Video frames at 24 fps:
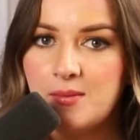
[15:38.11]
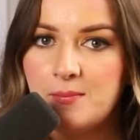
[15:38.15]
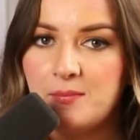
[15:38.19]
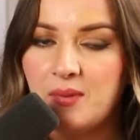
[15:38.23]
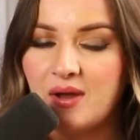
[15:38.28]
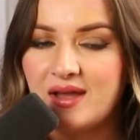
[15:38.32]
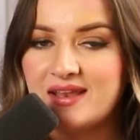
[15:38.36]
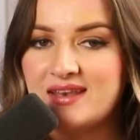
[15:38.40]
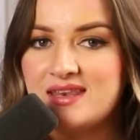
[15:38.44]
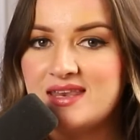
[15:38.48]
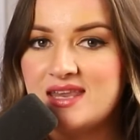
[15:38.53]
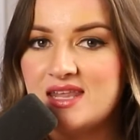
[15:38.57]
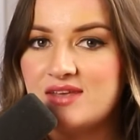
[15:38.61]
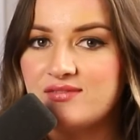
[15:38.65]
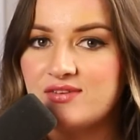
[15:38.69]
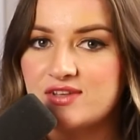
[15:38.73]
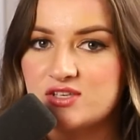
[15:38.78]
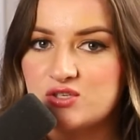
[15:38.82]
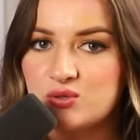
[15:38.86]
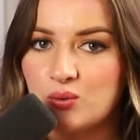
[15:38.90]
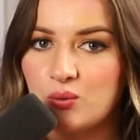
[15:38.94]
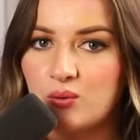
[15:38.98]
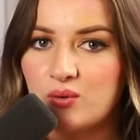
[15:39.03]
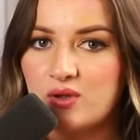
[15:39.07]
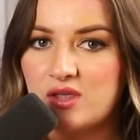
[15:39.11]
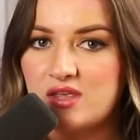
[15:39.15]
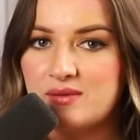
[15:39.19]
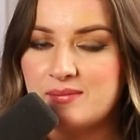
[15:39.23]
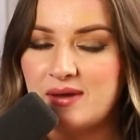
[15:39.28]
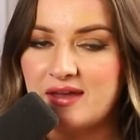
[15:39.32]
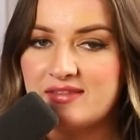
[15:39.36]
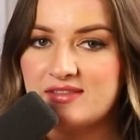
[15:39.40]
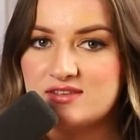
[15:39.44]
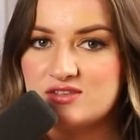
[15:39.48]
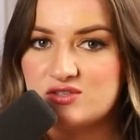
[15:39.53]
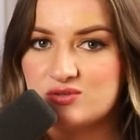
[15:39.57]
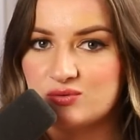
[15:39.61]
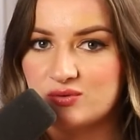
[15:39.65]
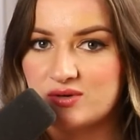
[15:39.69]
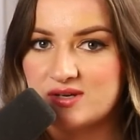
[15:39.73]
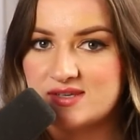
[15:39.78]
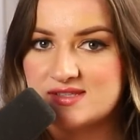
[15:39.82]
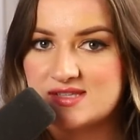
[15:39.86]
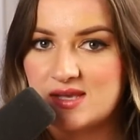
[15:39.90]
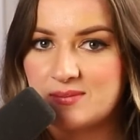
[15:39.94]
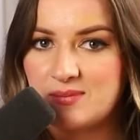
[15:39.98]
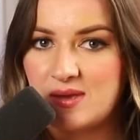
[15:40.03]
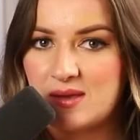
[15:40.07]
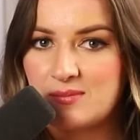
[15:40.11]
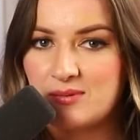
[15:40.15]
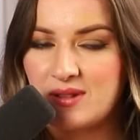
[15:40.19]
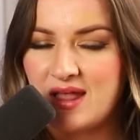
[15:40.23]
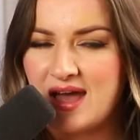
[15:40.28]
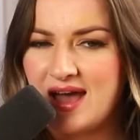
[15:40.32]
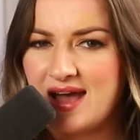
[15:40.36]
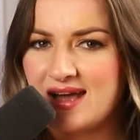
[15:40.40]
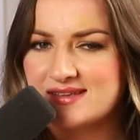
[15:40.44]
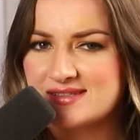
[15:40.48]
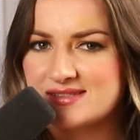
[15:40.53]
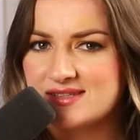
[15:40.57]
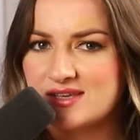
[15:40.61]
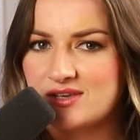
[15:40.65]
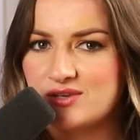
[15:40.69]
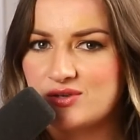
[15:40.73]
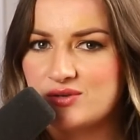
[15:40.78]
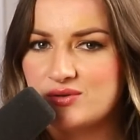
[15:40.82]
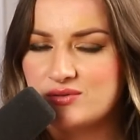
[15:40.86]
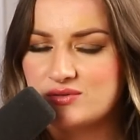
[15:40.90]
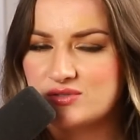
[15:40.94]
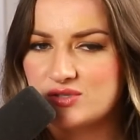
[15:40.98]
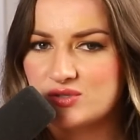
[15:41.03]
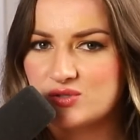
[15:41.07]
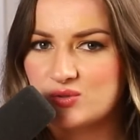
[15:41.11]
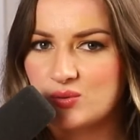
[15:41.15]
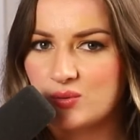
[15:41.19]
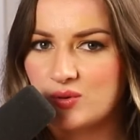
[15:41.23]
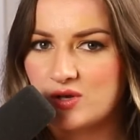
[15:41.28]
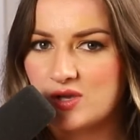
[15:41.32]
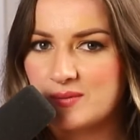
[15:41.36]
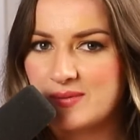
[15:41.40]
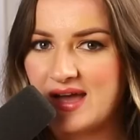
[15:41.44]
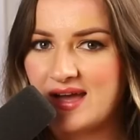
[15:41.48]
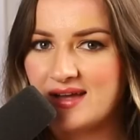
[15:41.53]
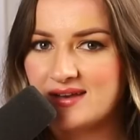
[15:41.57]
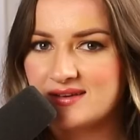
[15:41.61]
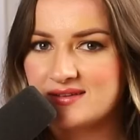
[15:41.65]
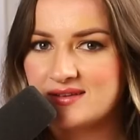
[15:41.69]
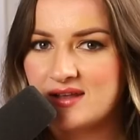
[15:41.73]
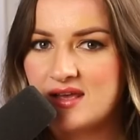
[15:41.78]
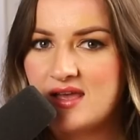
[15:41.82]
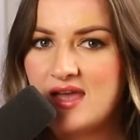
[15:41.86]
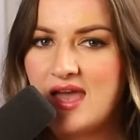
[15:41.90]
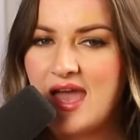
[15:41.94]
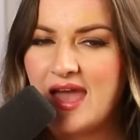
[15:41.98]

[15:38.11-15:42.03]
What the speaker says: by never talking about the stories that people are asking you to talk about